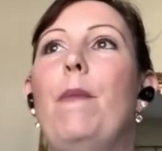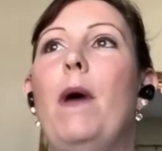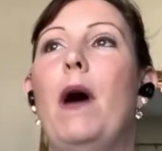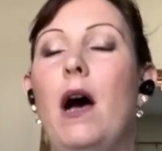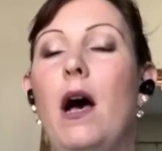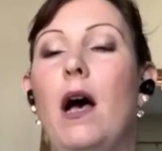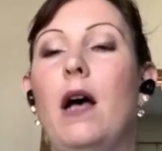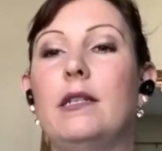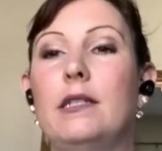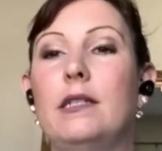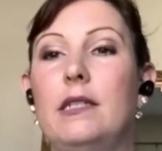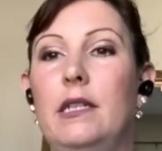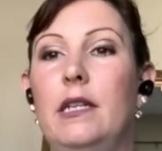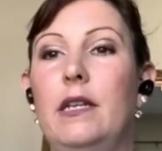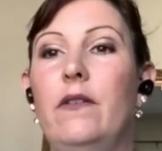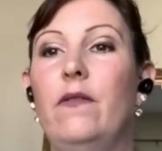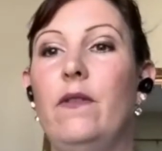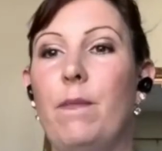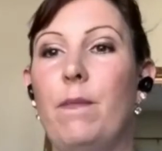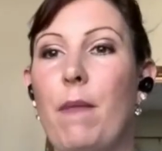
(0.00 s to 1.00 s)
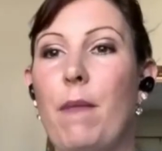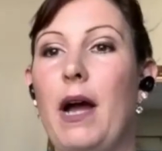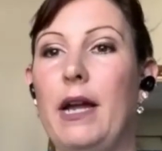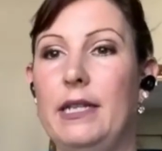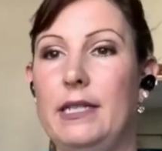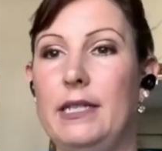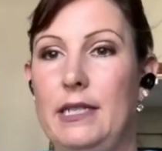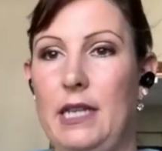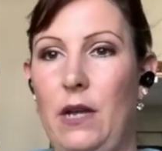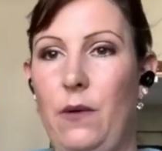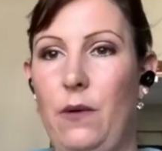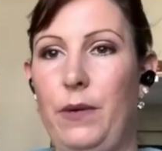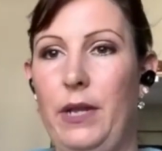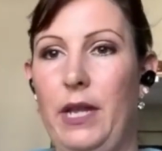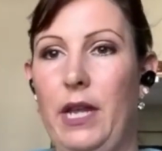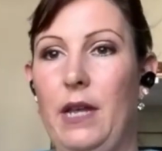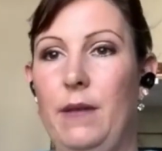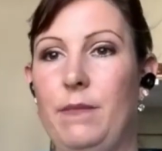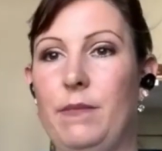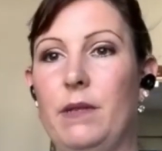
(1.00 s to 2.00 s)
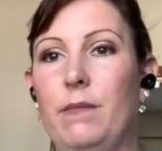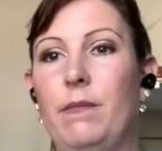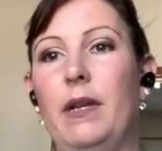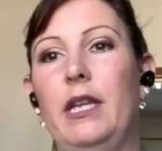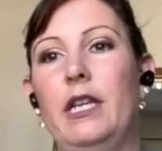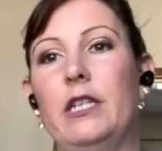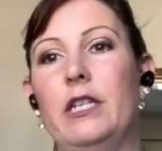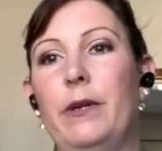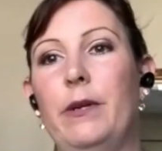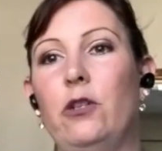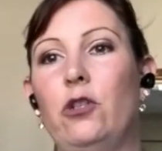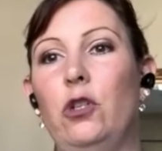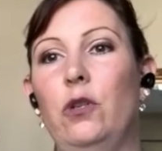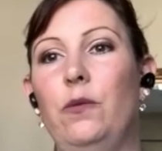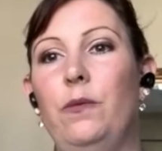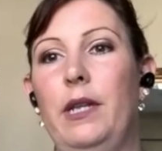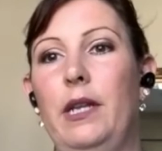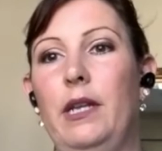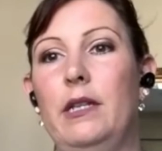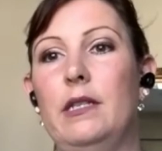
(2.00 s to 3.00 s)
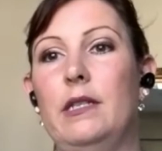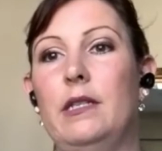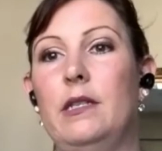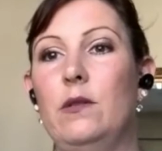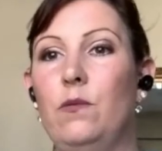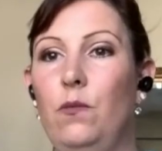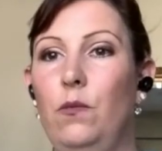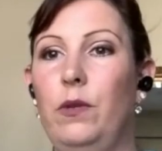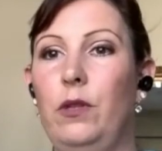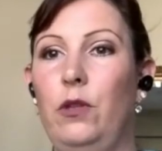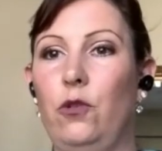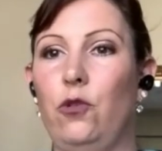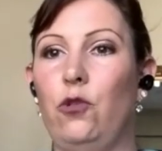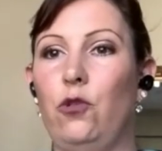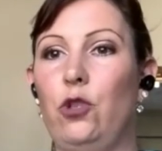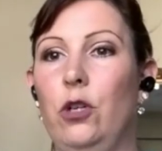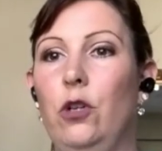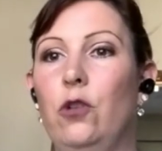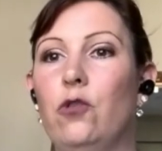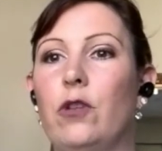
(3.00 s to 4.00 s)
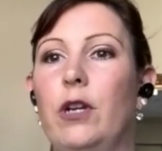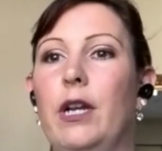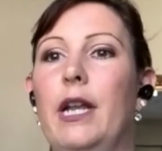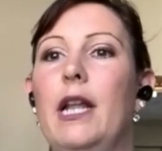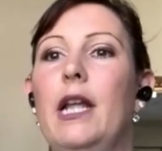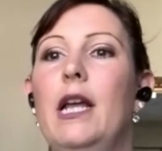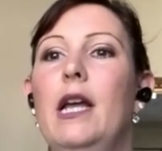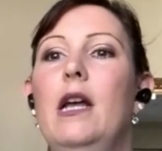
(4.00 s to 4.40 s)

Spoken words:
positive mindset when it comes to money, especially when it's with your children.